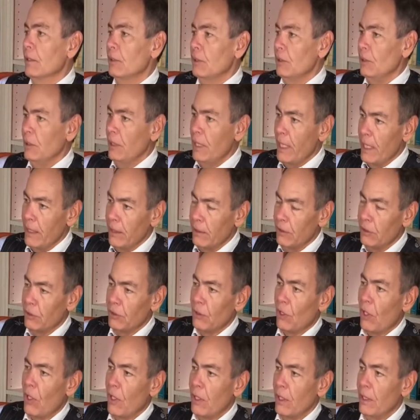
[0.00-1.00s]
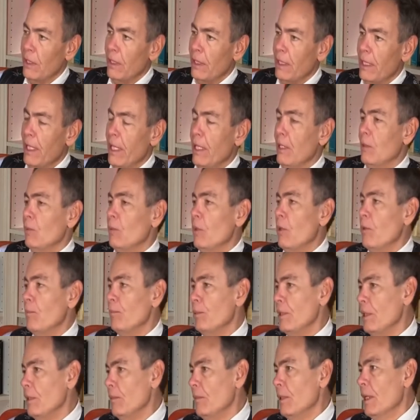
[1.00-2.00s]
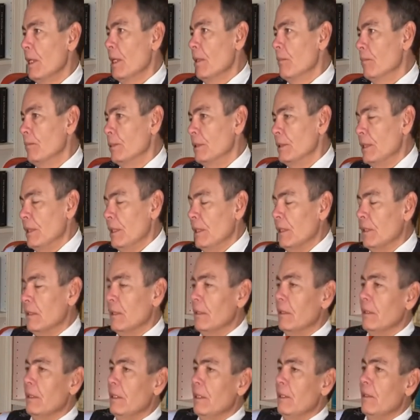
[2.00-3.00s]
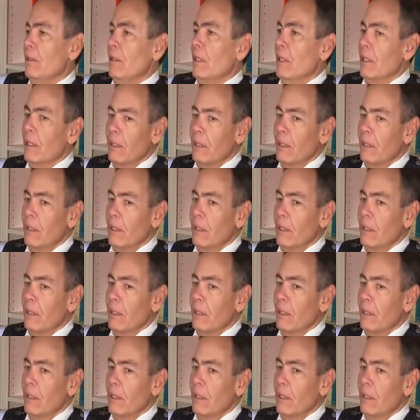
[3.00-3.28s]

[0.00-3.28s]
to get it started again won't be particularly